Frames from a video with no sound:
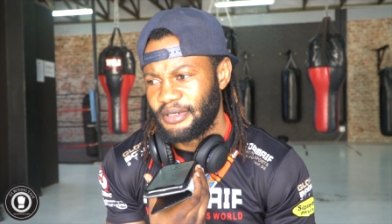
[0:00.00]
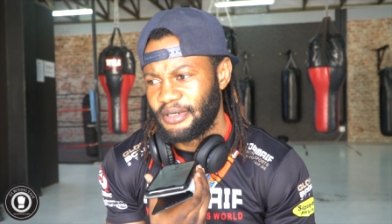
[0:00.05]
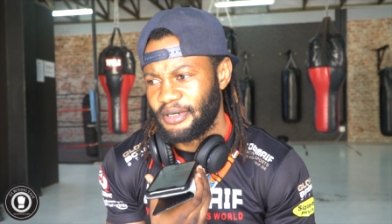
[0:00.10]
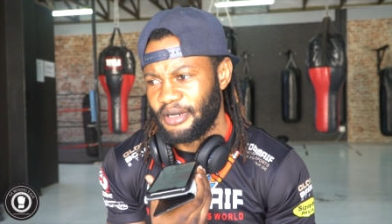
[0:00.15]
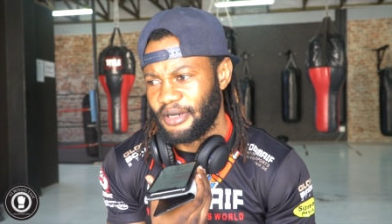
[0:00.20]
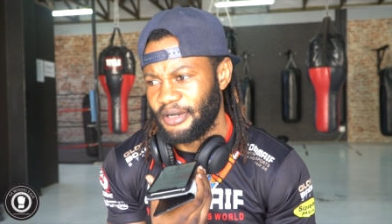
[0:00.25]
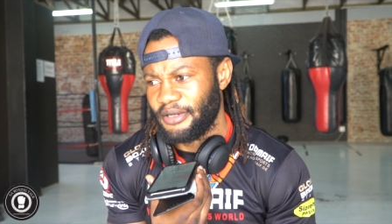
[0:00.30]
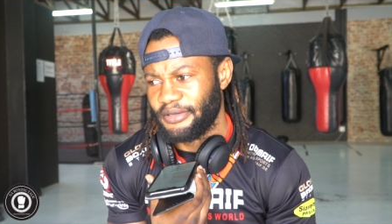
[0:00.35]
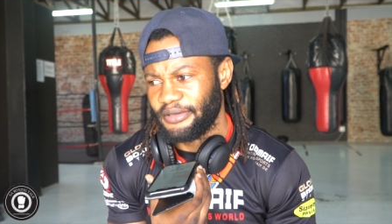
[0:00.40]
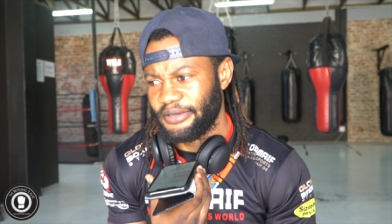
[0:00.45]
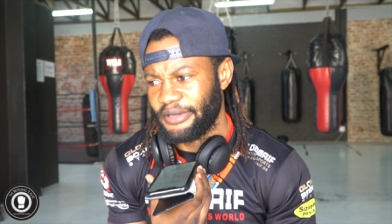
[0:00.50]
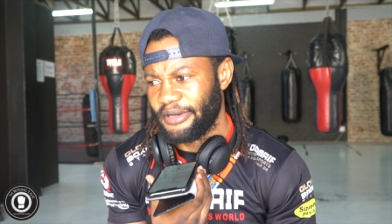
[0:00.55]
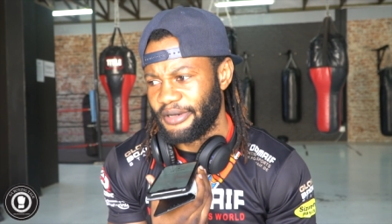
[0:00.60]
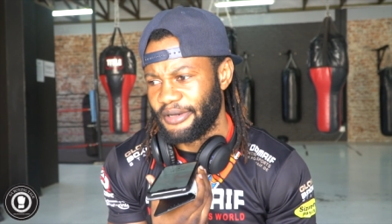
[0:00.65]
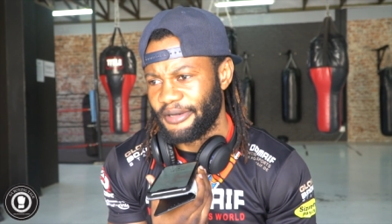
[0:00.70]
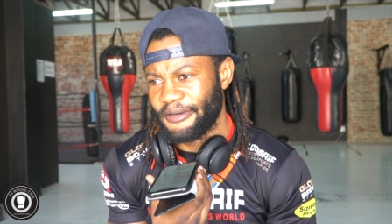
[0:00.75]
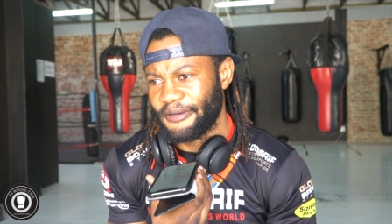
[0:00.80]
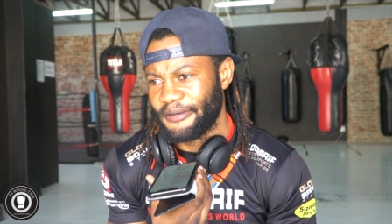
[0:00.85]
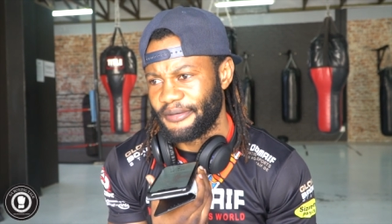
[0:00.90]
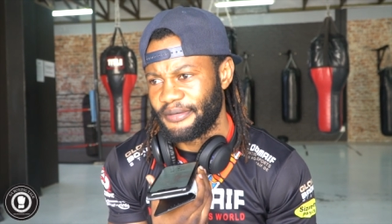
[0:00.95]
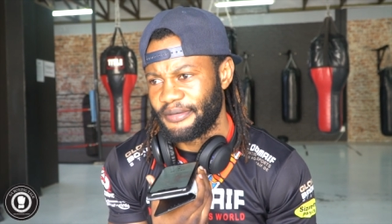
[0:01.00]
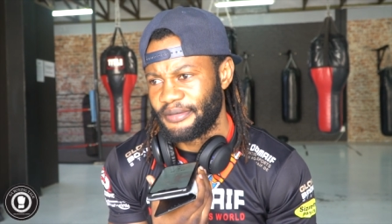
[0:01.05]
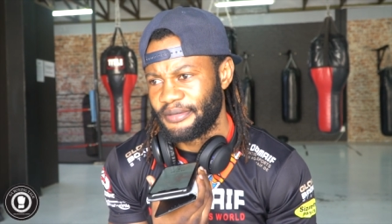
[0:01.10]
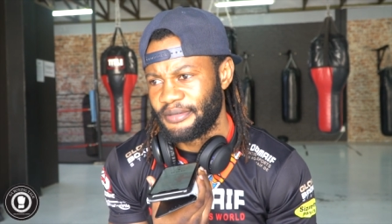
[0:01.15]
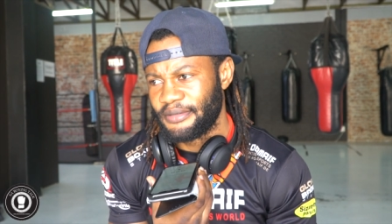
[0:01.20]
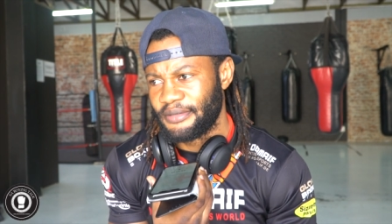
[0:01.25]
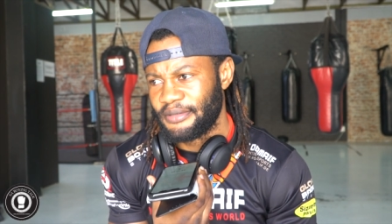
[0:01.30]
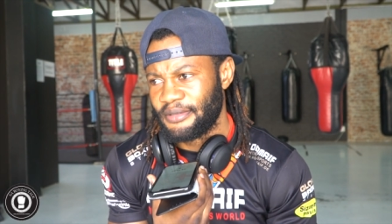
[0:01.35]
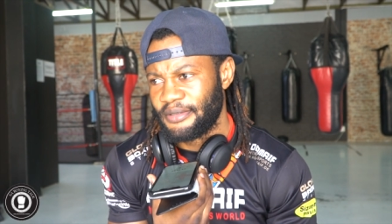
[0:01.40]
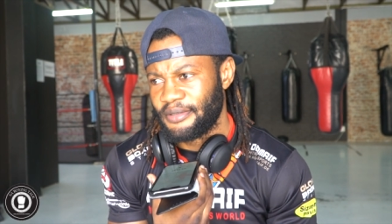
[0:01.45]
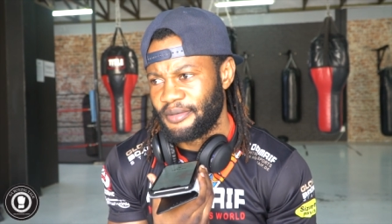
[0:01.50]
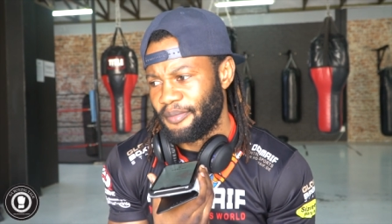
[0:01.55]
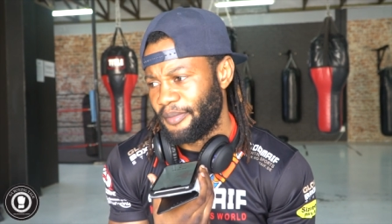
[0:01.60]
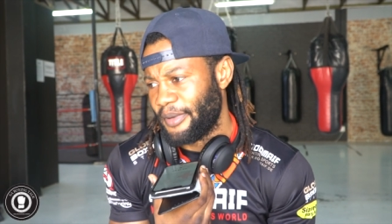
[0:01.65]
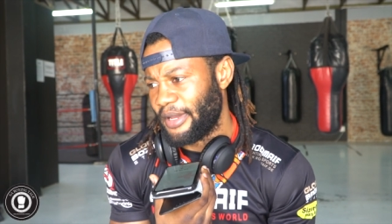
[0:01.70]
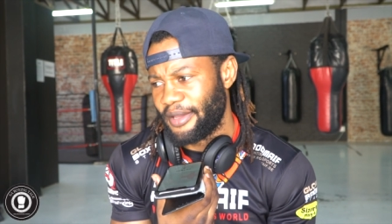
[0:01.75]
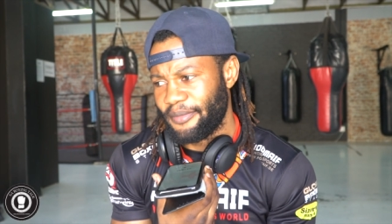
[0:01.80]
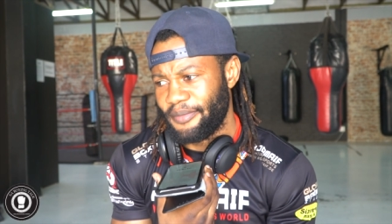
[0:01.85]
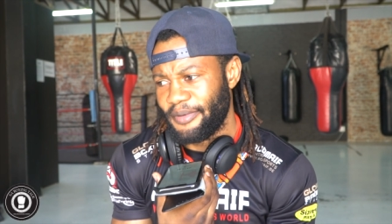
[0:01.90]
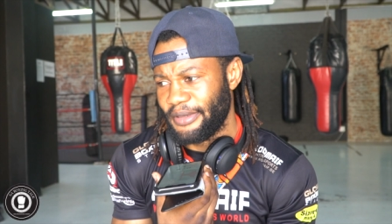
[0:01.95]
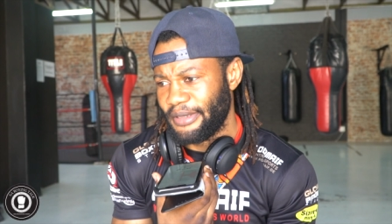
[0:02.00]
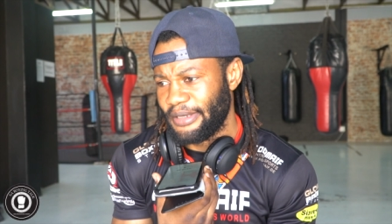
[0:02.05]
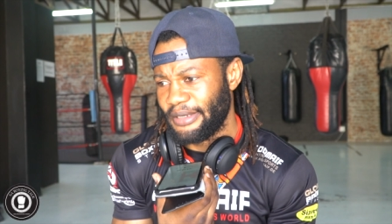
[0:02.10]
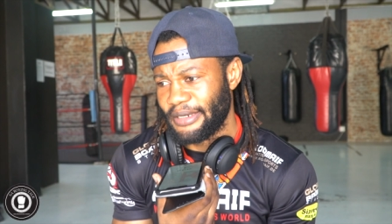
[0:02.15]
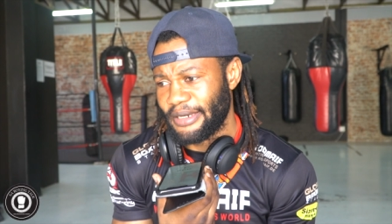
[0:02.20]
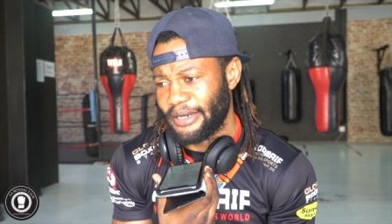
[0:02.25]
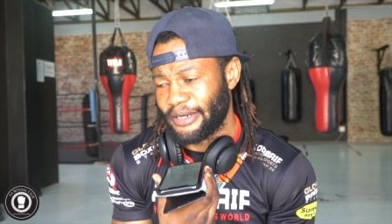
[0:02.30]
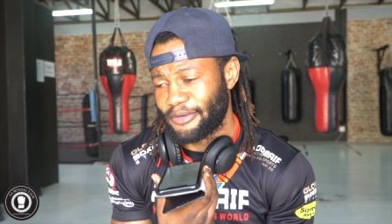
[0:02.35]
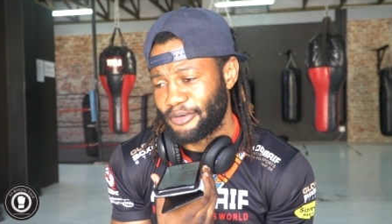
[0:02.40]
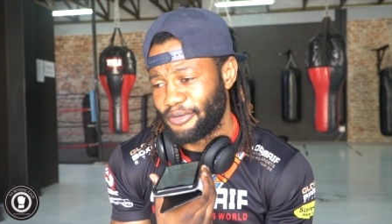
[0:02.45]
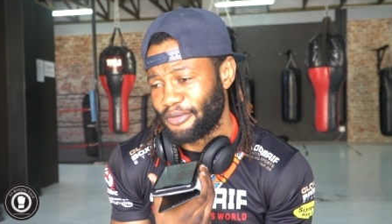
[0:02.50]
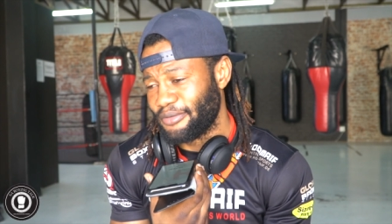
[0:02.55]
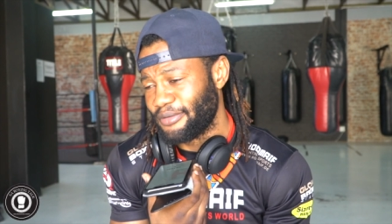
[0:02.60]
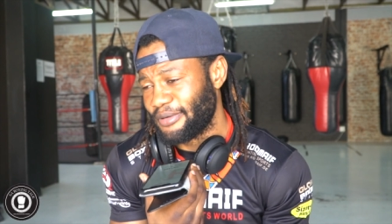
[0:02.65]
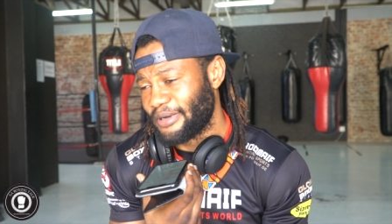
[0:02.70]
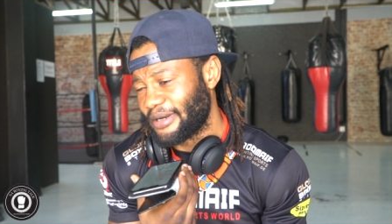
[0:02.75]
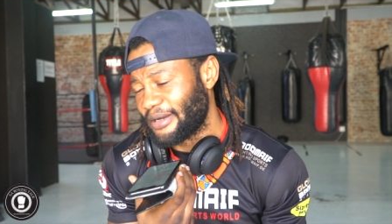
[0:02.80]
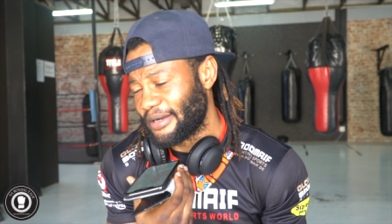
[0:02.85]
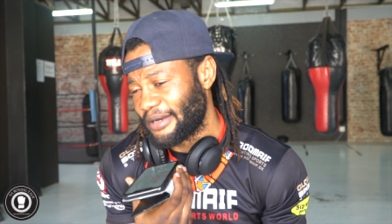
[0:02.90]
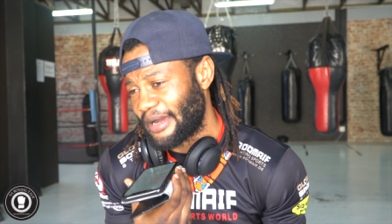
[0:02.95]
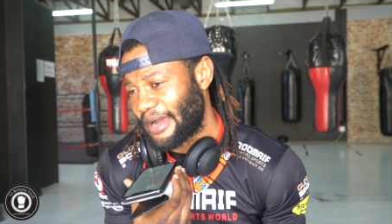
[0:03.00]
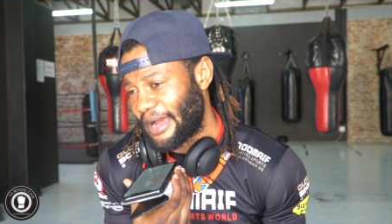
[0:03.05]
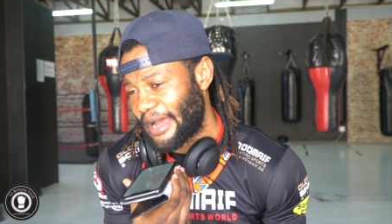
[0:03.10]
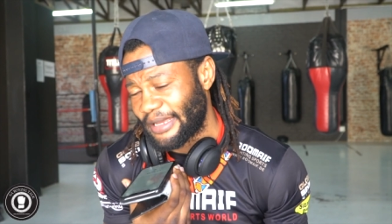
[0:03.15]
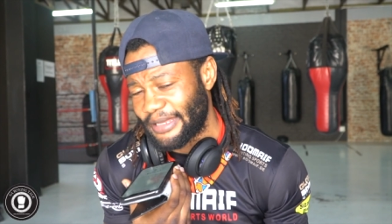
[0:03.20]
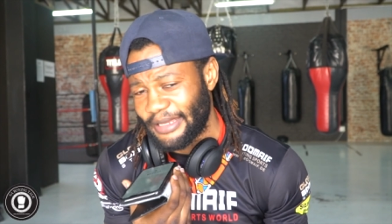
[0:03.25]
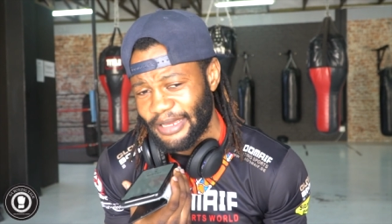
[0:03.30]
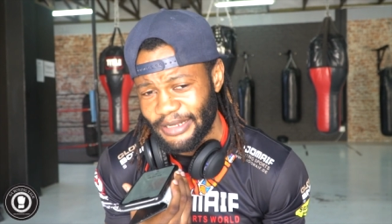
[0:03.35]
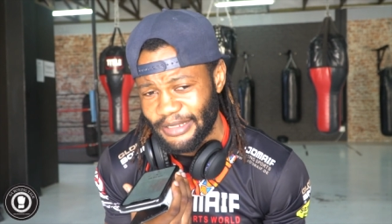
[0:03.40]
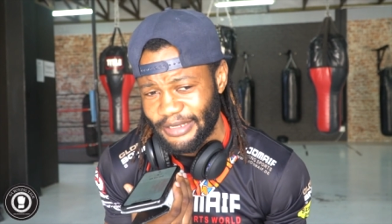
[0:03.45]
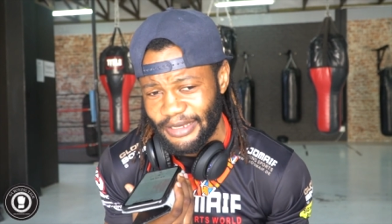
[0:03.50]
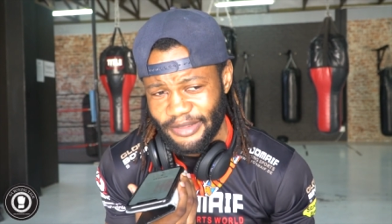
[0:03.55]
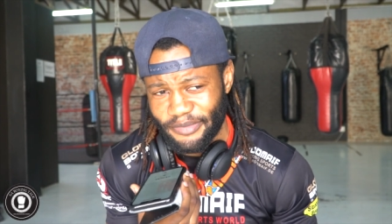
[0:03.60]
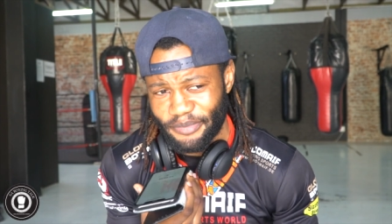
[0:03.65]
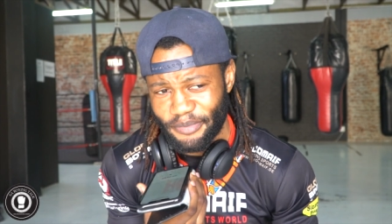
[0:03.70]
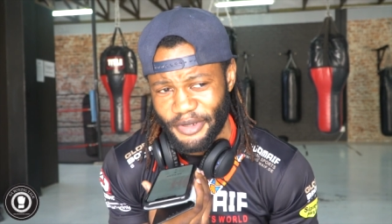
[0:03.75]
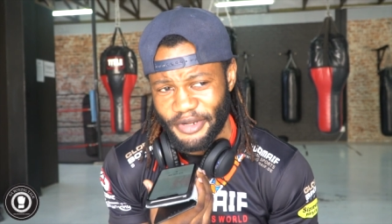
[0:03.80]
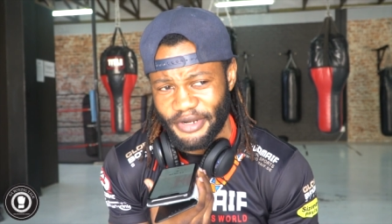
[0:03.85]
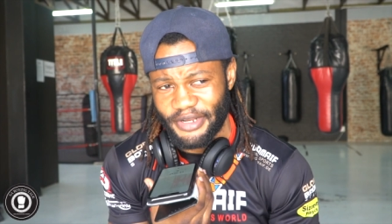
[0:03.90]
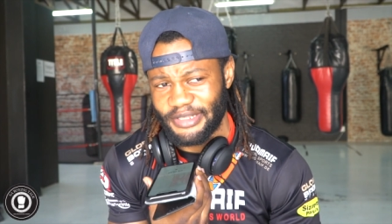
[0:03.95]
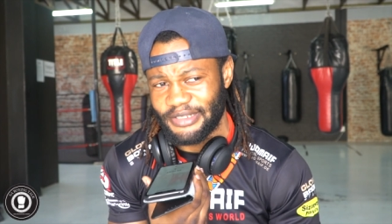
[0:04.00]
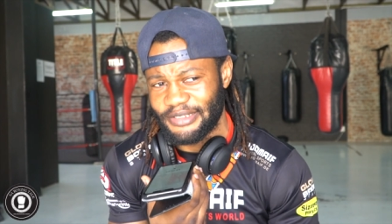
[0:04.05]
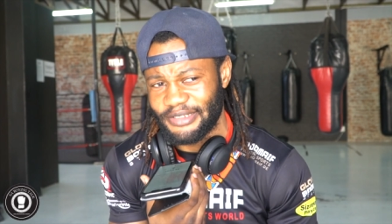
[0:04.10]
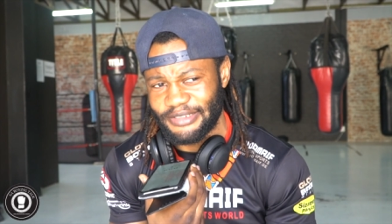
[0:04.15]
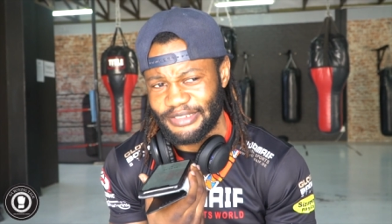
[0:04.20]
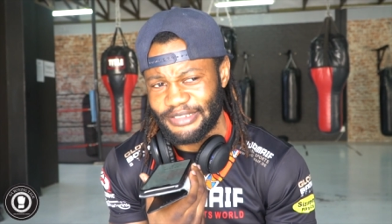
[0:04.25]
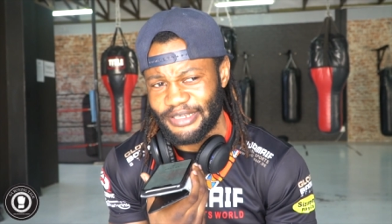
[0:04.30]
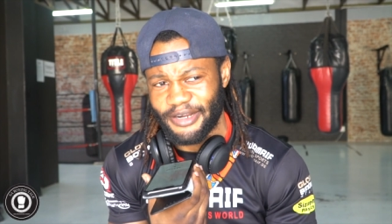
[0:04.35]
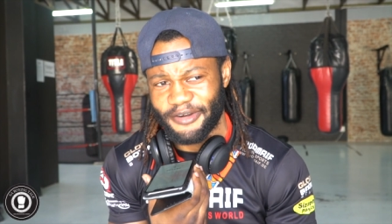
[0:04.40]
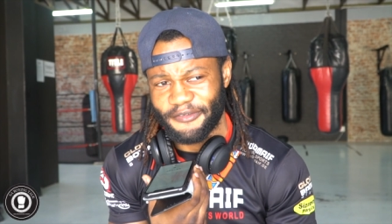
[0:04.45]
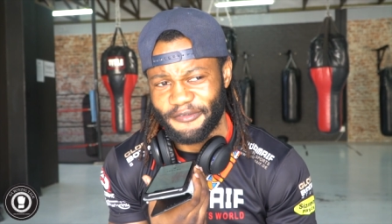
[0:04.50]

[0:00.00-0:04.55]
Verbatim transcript: And maybe I can get married in South